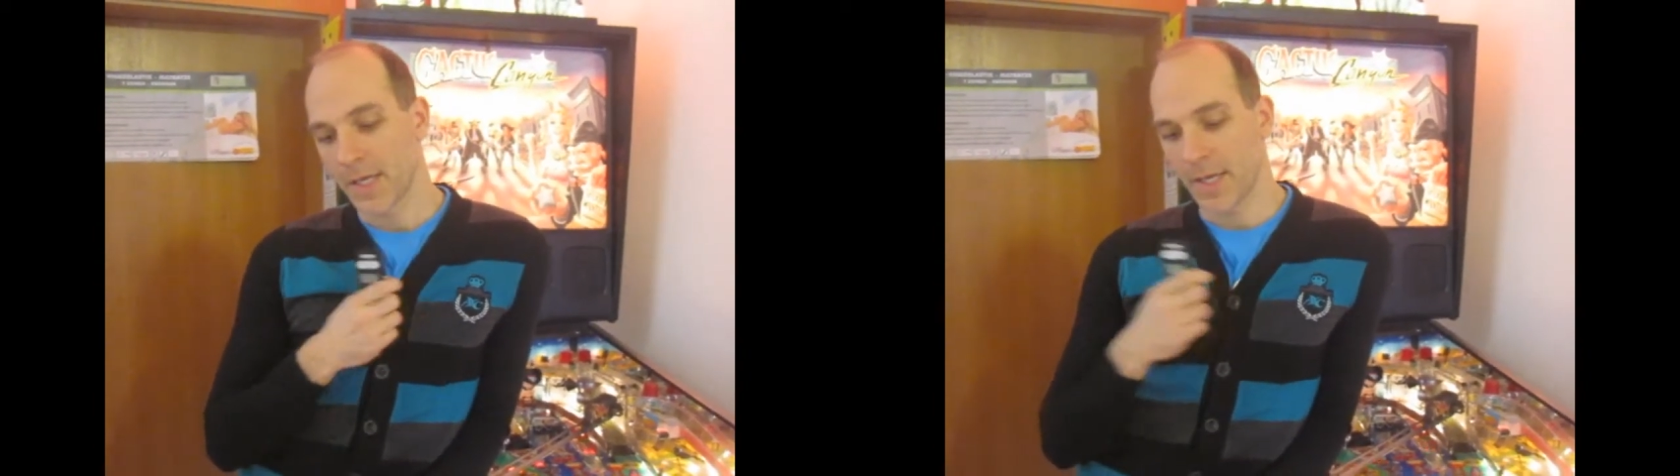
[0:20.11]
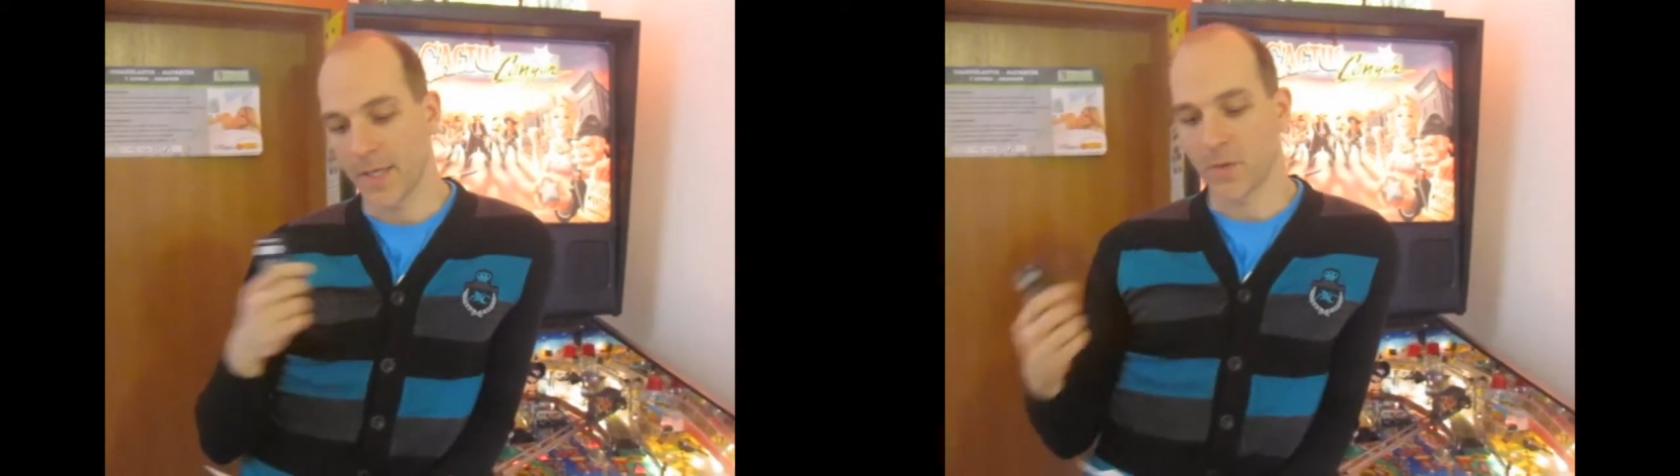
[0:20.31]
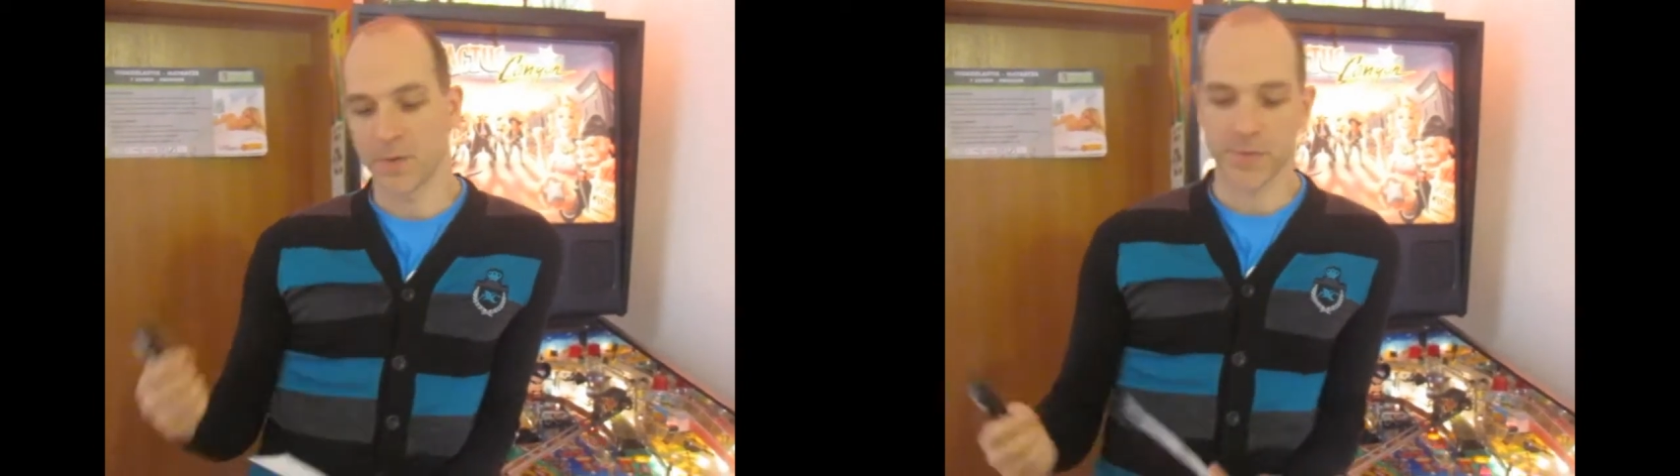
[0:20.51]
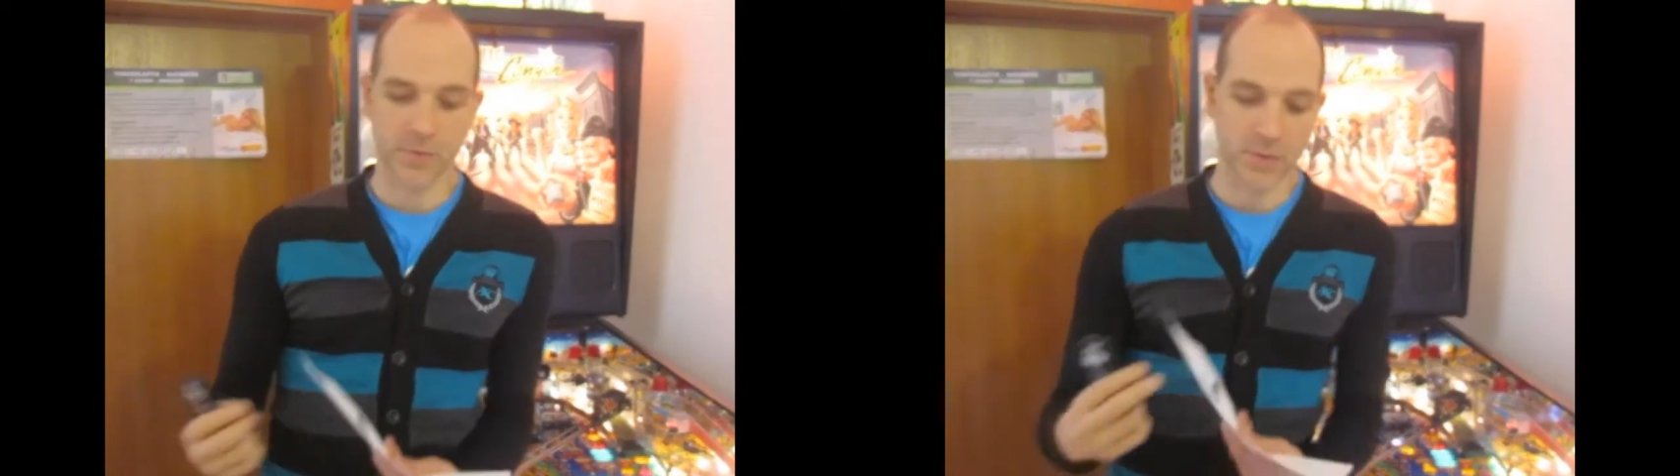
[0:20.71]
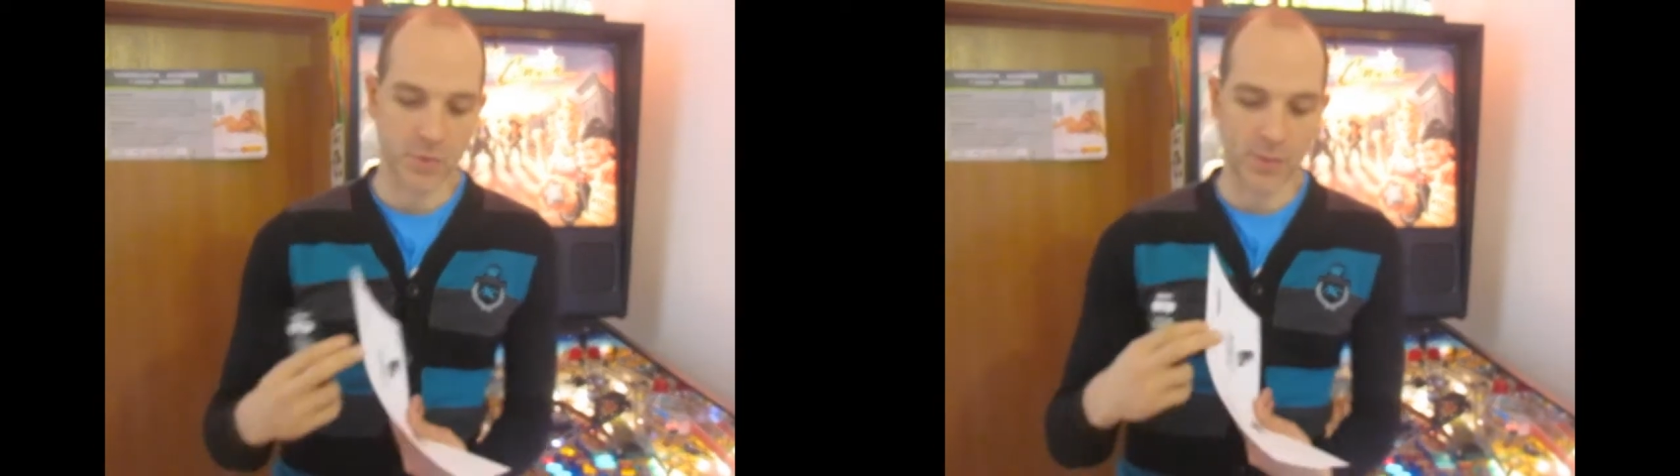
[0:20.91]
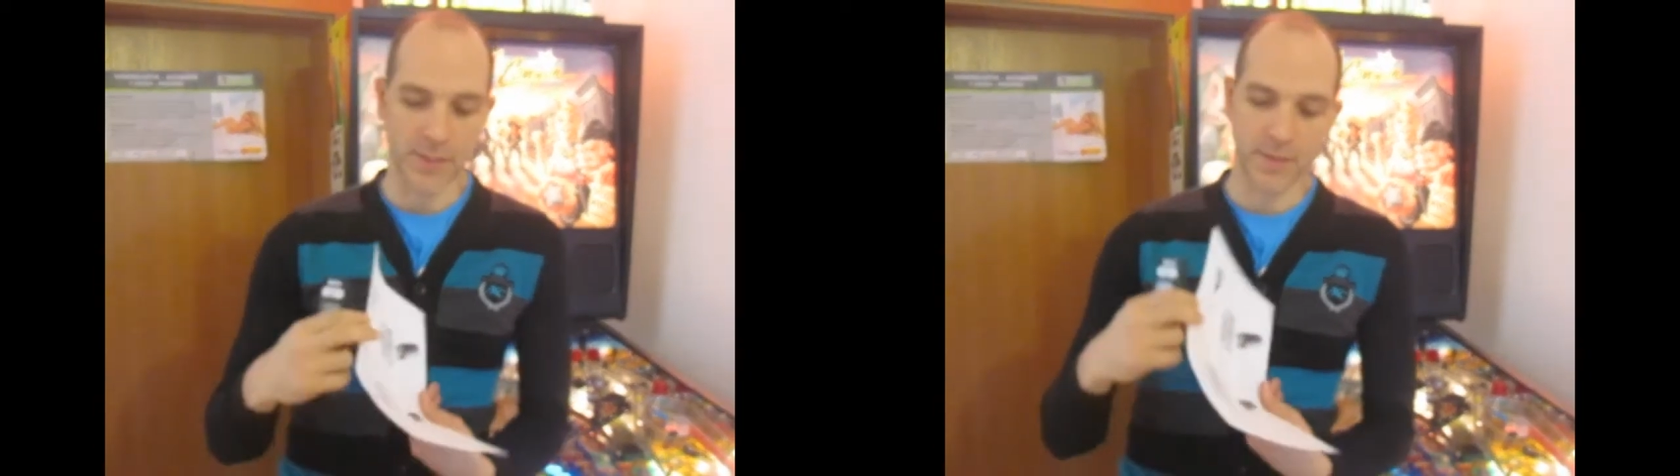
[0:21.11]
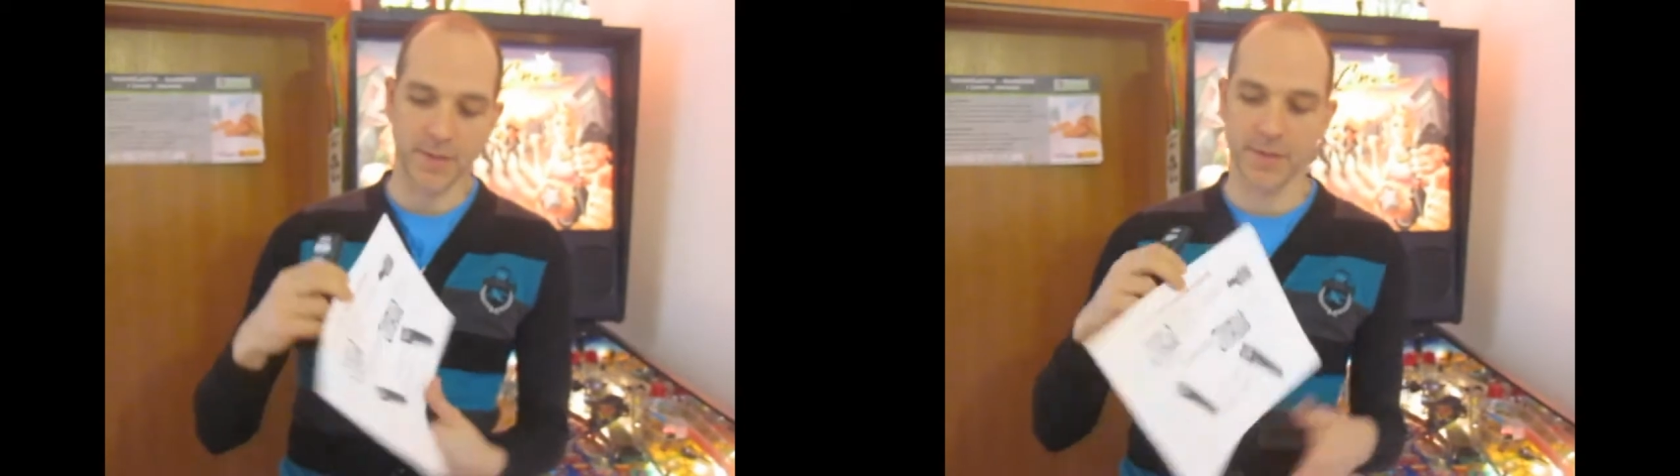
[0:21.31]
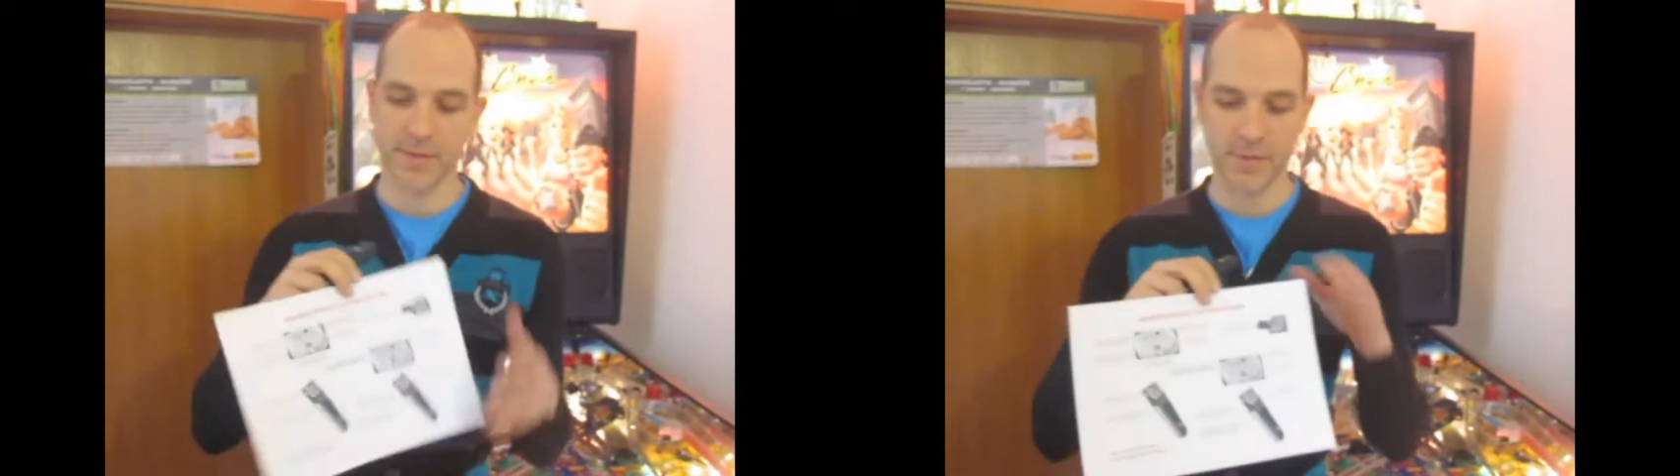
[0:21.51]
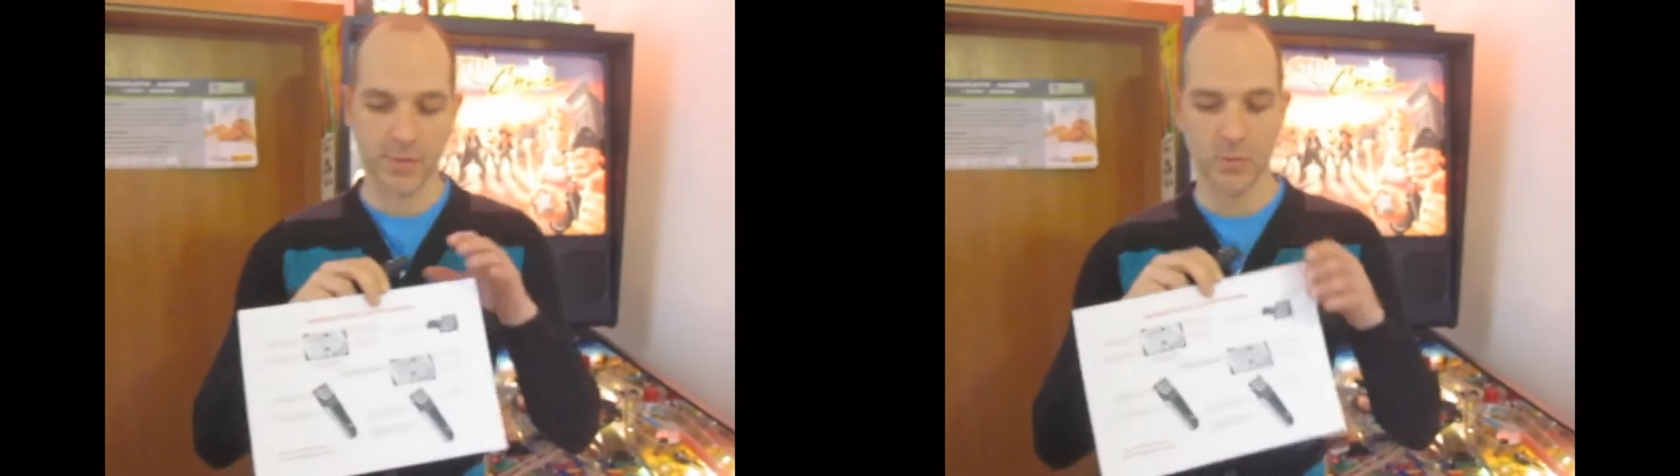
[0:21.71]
I also created this